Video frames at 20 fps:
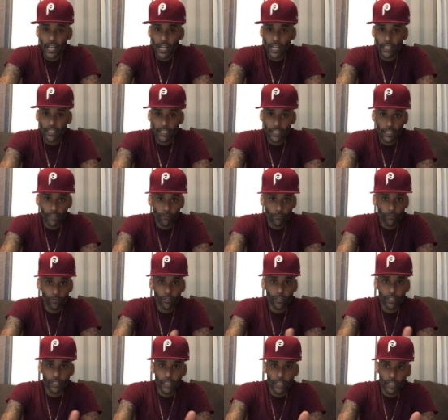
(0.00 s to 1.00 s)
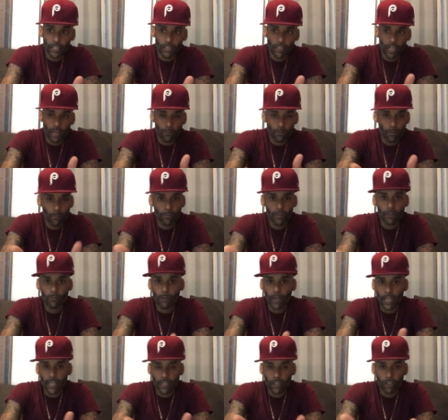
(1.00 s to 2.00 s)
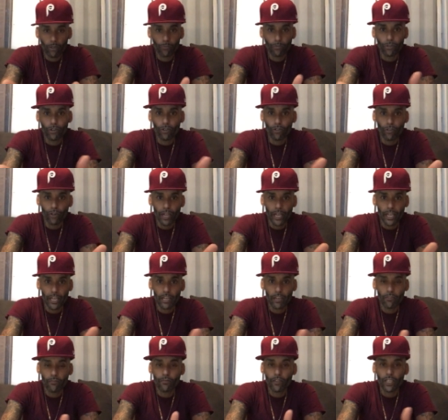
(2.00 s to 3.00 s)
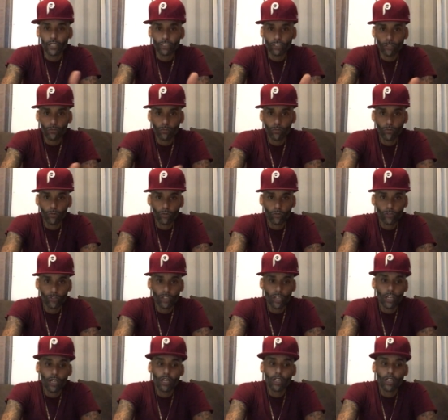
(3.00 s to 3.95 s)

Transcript: And then for dinner, I'm gonna be making a puree of vegetables.